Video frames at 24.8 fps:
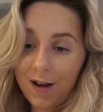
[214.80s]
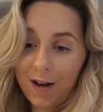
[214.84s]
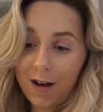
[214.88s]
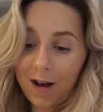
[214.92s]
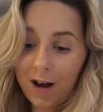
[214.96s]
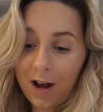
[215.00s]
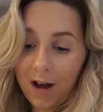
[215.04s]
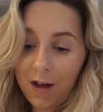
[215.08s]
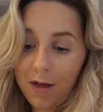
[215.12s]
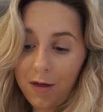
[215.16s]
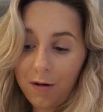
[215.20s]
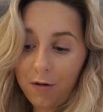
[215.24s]

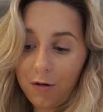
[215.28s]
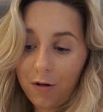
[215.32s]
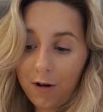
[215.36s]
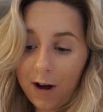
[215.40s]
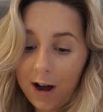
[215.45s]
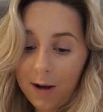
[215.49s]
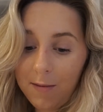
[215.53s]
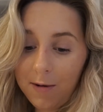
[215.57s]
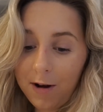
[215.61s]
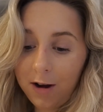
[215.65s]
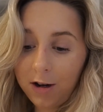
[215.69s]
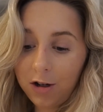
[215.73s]
I thought
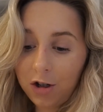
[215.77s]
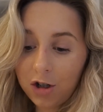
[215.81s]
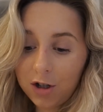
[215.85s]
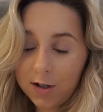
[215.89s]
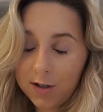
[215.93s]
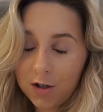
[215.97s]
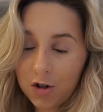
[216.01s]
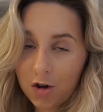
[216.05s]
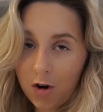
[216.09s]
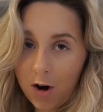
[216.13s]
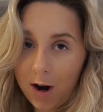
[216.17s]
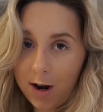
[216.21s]
I might
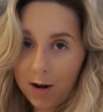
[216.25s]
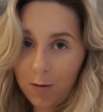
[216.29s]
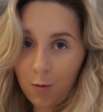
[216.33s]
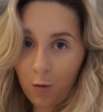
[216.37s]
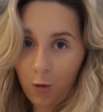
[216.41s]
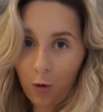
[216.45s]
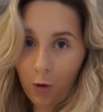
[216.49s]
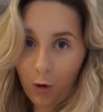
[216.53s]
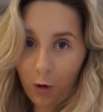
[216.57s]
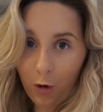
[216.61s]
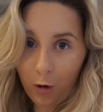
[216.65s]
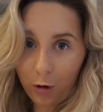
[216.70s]
just try and
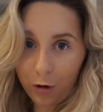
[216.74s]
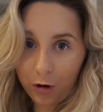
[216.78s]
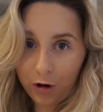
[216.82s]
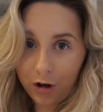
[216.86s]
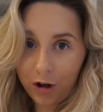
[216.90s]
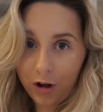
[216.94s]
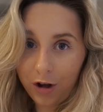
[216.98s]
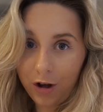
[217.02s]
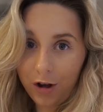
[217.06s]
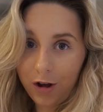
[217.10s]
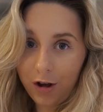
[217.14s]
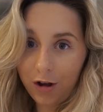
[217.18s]
walk
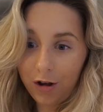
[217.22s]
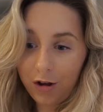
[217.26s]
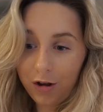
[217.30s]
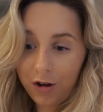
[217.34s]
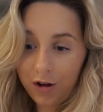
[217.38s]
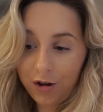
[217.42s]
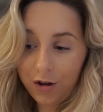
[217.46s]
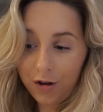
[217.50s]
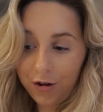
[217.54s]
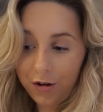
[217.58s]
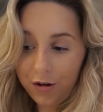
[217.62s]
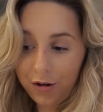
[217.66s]

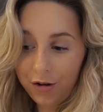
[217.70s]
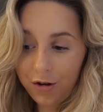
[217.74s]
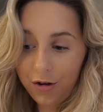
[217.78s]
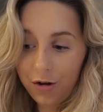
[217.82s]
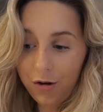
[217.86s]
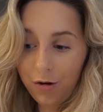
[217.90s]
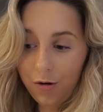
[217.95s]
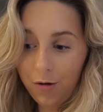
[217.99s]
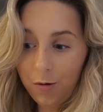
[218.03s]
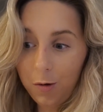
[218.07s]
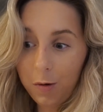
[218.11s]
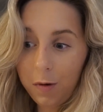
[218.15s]

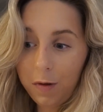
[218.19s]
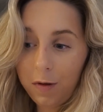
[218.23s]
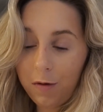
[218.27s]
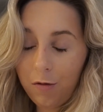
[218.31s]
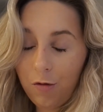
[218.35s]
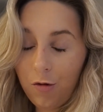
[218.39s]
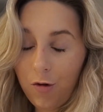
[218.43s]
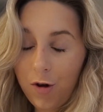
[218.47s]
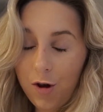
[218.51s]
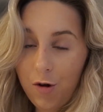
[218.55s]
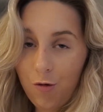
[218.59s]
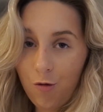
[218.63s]
you
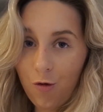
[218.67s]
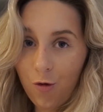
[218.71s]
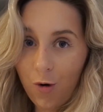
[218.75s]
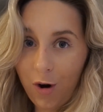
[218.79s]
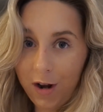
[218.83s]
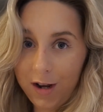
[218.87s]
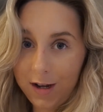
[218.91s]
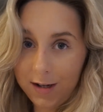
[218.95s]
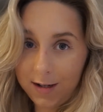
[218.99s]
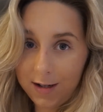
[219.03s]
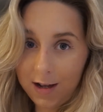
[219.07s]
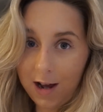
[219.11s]
through
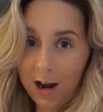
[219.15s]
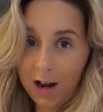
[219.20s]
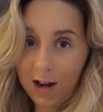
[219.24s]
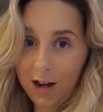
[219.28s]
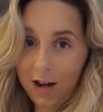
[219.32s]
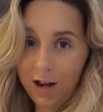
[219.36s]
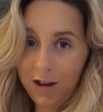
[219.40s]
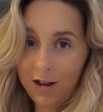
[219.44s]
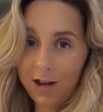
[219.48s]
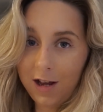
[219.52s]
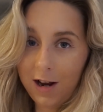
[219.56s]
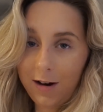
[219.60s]
what it's
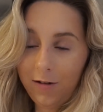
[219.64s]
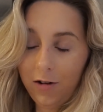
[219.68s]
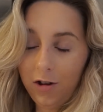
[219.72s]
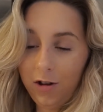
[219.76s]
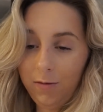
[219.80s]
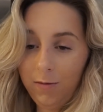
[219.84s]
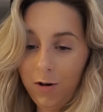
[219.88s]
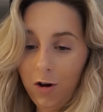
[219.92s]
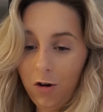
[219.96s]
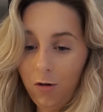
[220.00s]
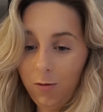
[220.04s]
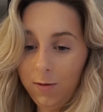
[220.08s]
like in there at
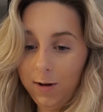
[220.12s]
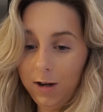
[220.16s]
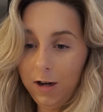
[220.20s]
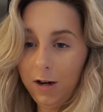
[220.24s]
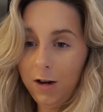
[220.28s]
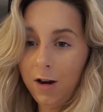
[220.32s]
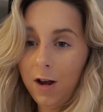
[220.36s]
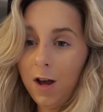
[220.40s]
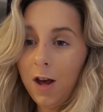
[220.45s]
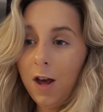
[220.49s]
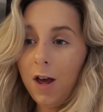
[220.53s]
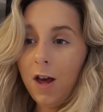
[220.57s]
the
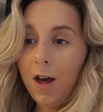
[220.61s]
moment.